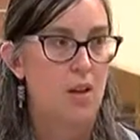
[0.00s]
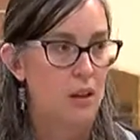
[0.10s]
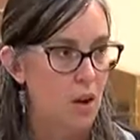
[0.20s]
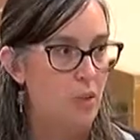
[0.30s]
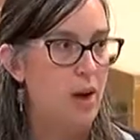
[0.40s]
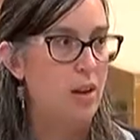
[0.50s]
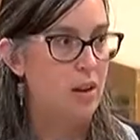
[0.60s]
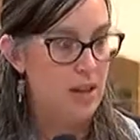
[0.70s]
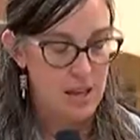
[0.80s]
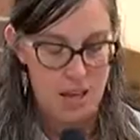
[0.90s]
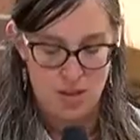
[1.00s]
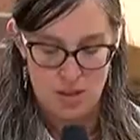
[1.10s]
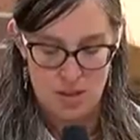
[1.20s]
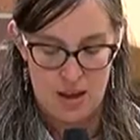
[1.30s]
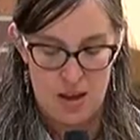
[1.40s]
aware and
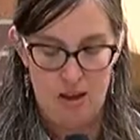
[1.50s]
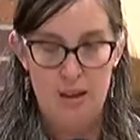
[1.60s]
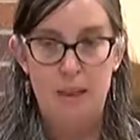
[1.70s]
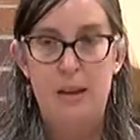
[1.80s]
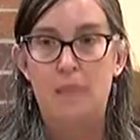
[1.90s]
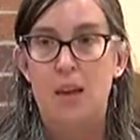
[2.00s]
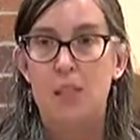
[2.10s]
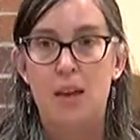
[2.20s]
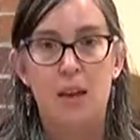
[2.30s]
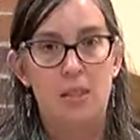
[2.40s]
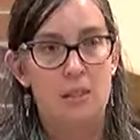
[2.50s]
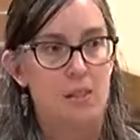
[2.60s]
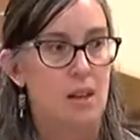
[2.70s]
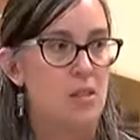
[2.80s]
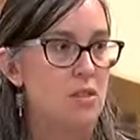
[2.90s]
engaged in that. And the other
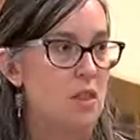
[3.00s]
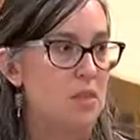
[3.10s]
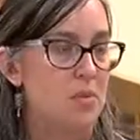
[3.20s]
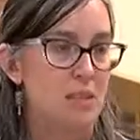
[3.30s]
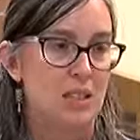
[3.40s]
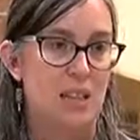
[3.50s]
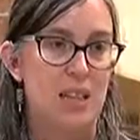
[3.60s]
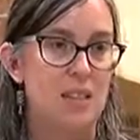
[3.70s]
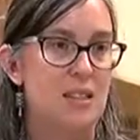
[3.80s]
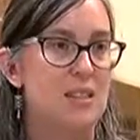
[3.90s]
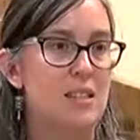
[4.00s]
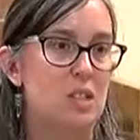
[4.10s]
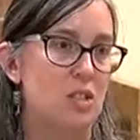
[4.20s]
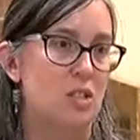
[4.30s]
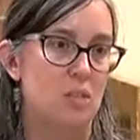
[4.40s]
thing is like this
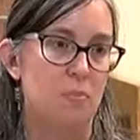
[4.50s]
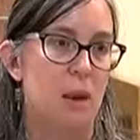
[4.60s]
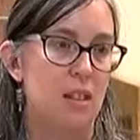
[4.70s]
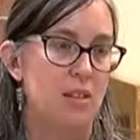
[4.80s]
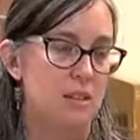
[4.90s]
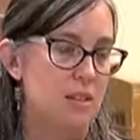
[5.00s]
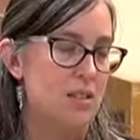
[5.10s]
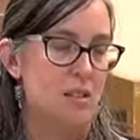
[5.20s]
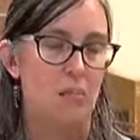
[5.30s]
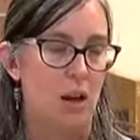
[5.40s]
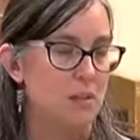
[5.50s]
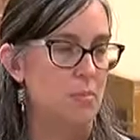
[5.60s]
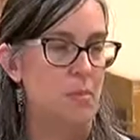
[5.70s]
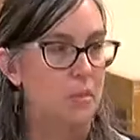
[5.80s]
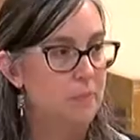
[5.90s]
isn't
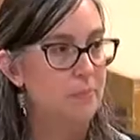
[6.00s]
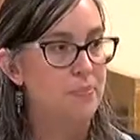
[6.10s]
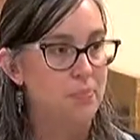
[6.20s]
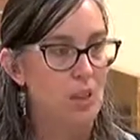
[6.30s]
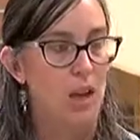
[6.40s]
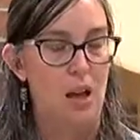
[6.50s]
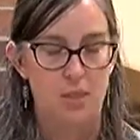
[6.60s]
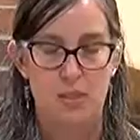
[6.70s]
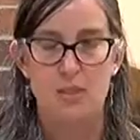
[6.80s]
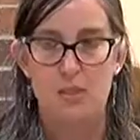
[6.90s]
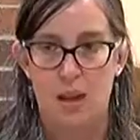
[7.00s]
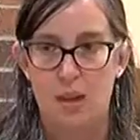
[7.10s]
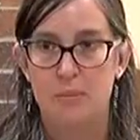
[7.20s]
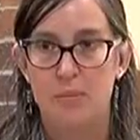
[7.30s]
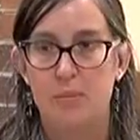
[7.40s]
possible at this
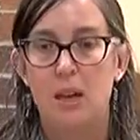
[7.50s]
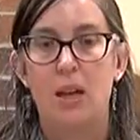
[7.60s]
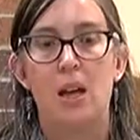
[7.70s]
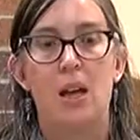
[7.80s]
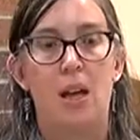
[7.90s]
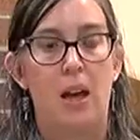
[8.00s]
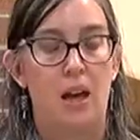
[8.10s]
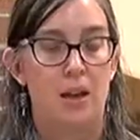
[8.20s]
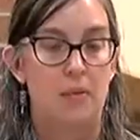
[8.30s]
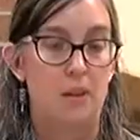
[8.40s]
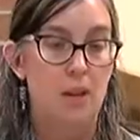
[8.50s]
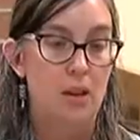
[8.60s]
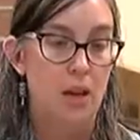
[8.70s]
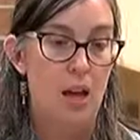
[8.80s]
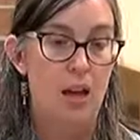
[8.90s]
time. And
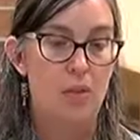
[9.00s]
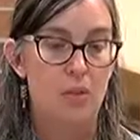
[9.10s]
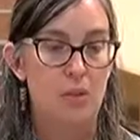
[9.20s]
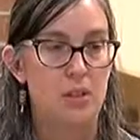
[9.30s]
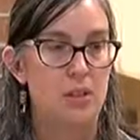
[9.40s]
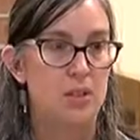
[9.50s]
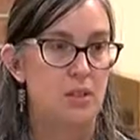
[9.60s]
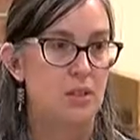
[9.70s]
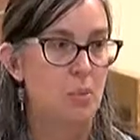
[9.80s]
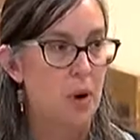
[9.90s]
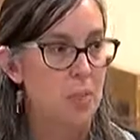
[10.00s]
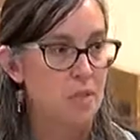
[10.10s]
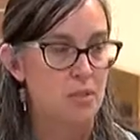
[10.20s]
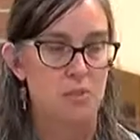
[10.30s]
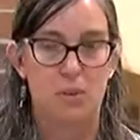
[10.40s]
I know that the
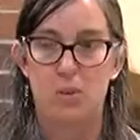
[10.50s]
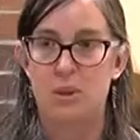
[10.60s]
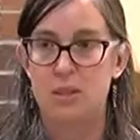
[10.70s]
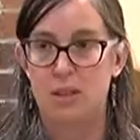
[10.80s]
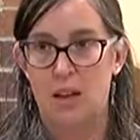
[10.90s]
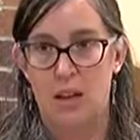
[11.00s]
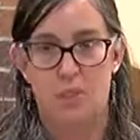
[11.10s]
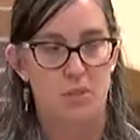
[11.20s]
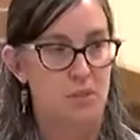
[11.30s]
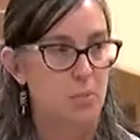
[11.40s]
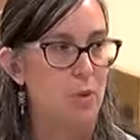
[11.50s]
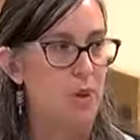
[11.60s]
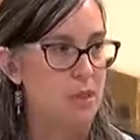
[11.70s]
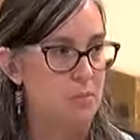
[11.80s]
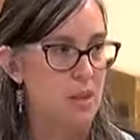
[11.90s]
departments really want to help support
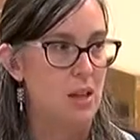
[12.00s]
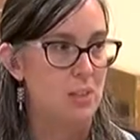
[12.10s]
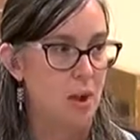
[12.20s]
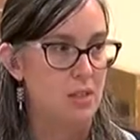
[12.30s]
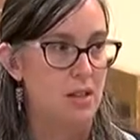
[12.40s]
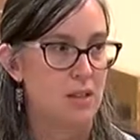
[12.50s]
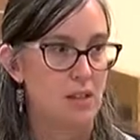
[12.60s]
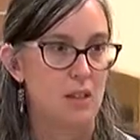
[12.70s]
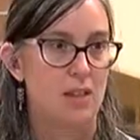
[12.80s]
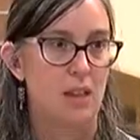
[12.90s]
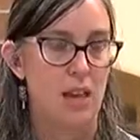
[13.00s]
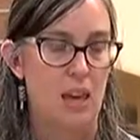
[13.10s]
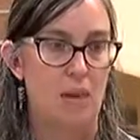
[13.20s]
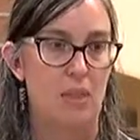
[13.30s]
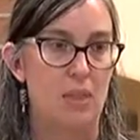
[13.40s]
as many projects as they
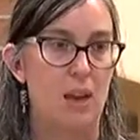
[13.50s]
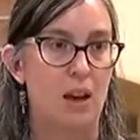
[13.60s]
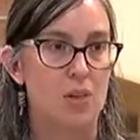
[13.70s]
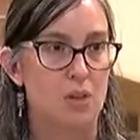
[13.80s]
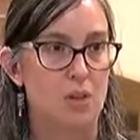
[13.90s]
can, but they also